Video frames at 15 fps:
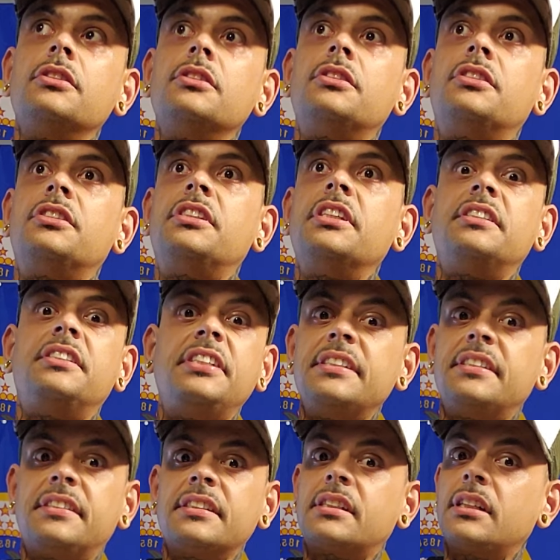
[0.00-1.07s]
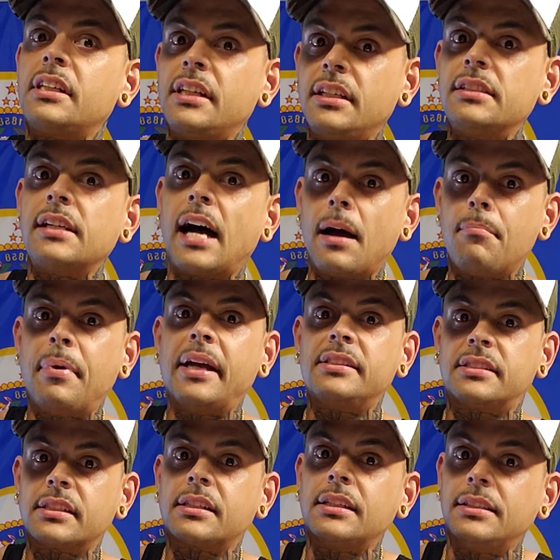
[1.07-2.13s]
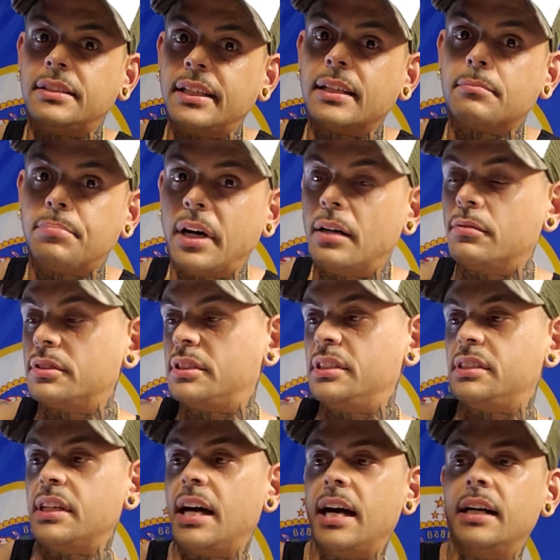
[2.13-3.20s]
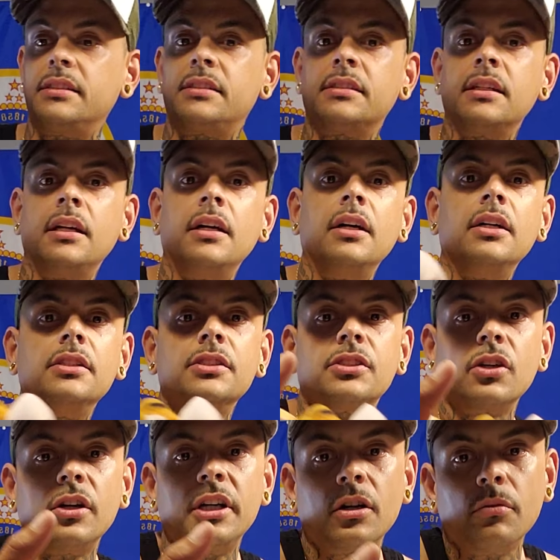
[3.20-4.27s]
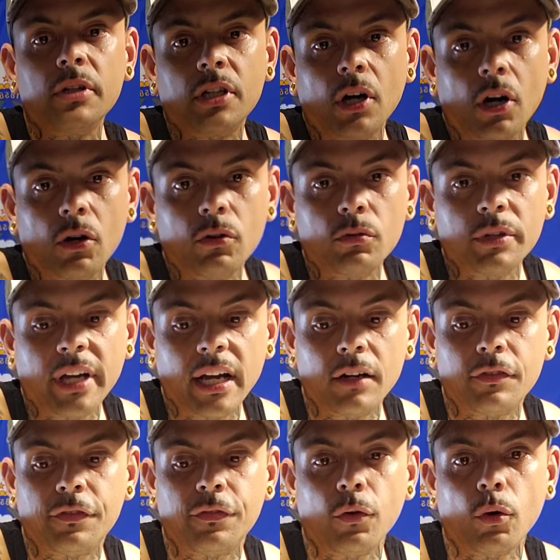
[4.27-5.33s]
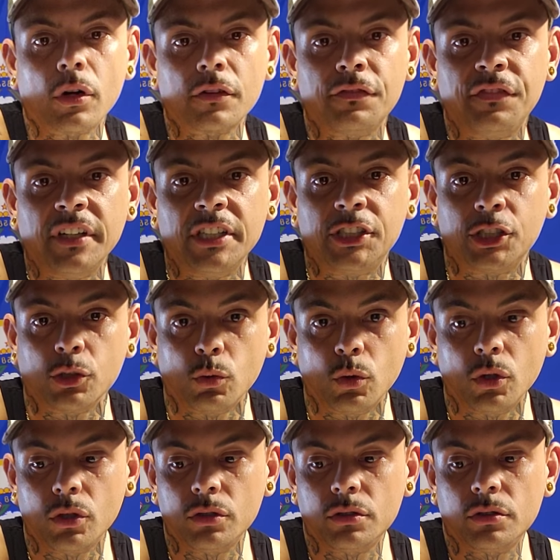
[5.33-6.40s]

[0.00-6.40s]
statistically, I basically kick butt with these odds. So here we go. We have 4 visual